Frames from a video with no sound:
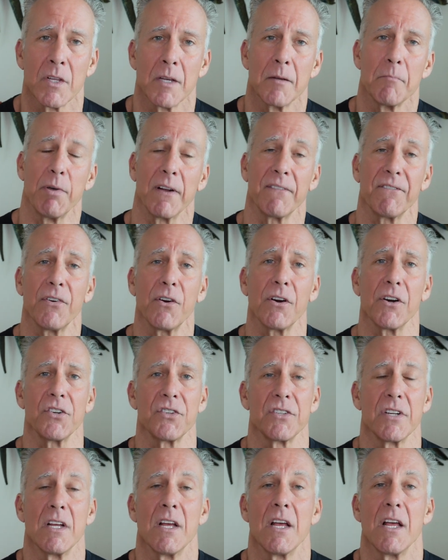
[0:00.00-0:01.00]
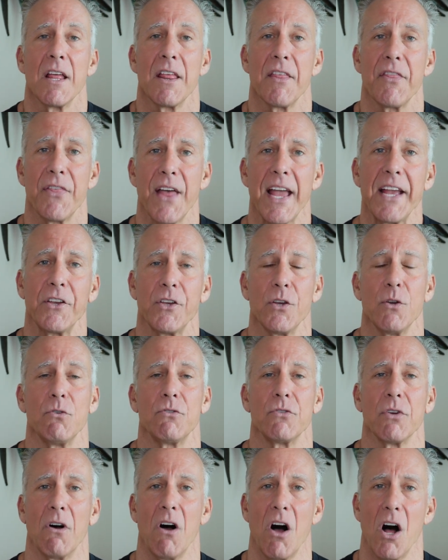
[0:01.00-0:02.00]
But first, thank you
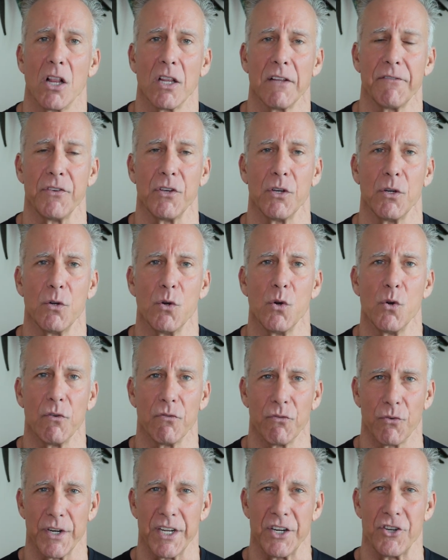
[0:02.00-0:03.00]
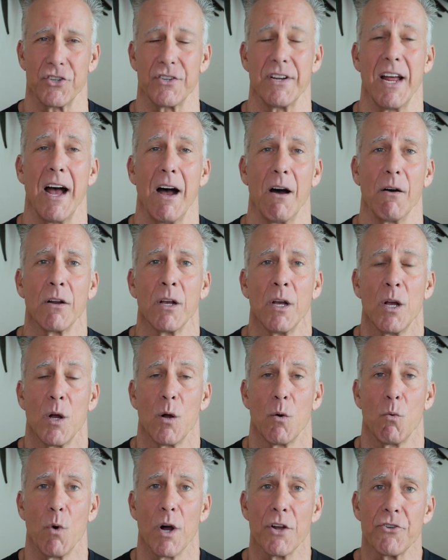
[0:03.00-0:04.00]
to all of you who've reached out
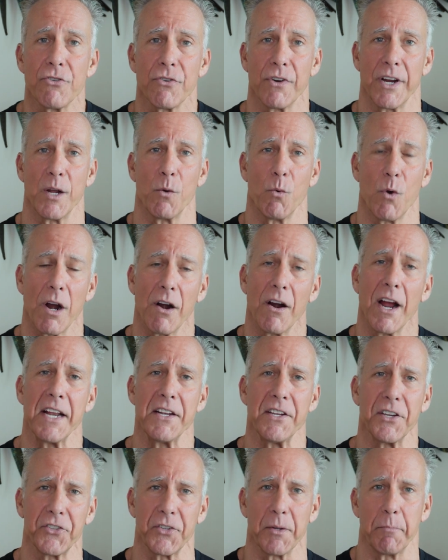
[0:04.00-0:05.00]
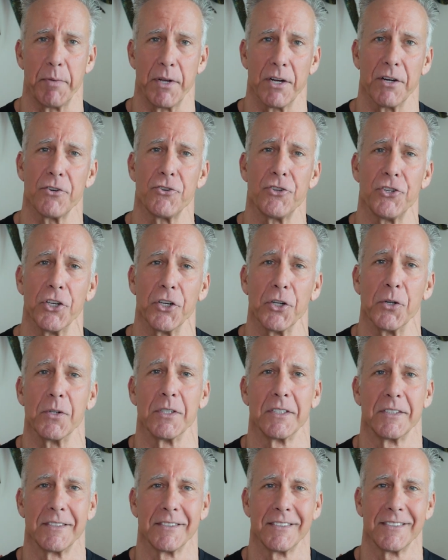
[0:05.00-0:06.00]
wondering where I disappeared to.
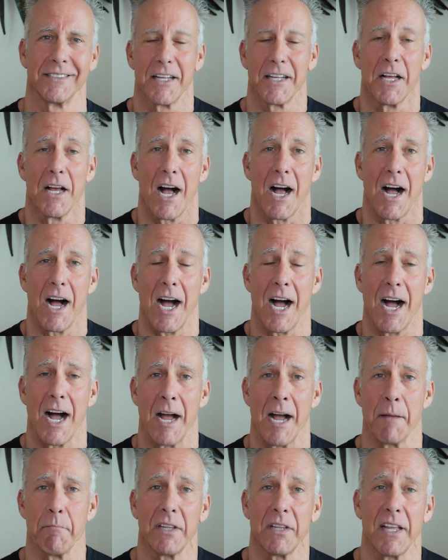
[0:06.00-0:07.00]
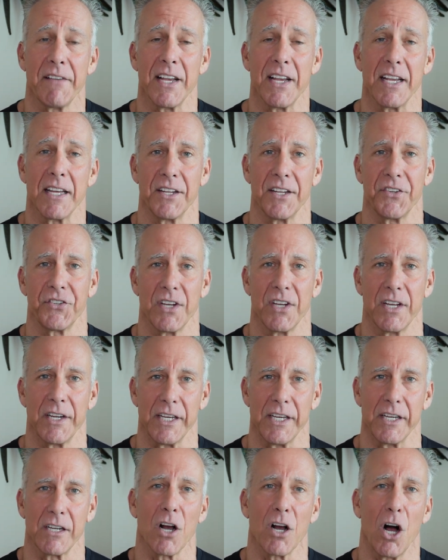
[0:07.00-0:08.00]
I'm living in a
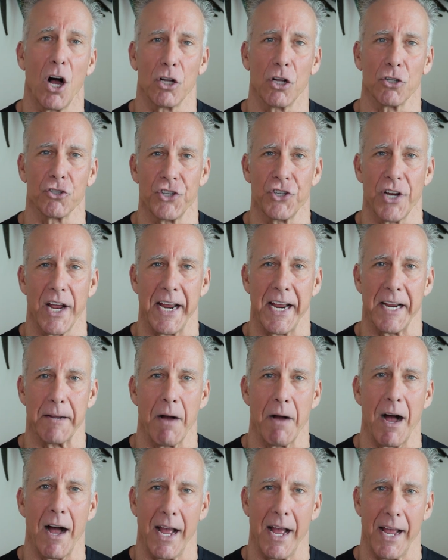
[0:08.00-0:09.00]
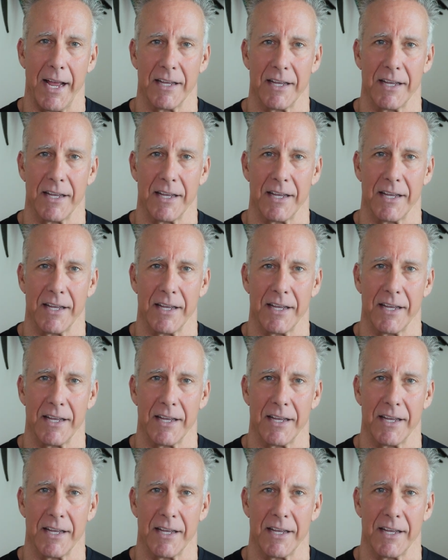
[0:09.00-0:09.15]
city called Chiang Mai.